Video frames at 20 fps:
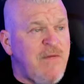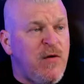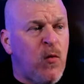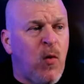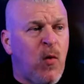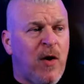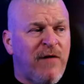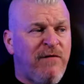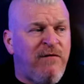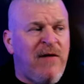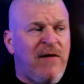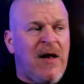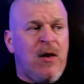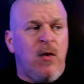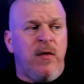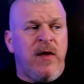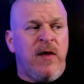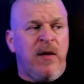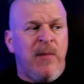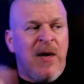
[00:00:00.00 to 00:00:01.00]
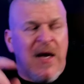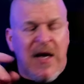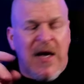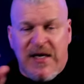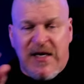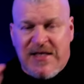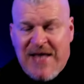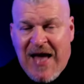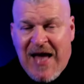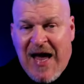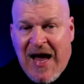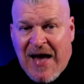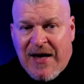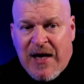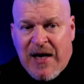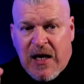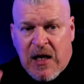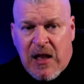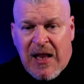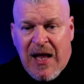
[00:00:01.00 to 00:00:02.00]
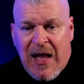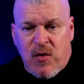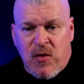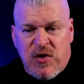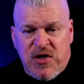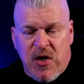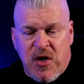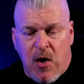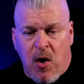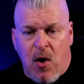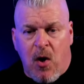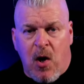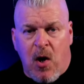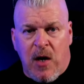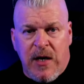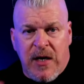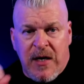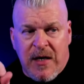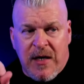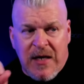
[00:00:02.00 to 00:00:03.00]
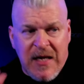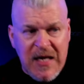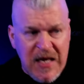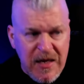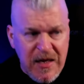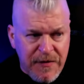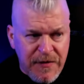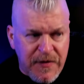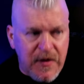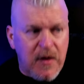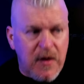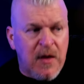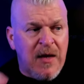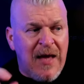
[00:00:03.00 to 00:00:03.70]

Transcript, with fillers: you want to follow them, it's at Klaus on ETH.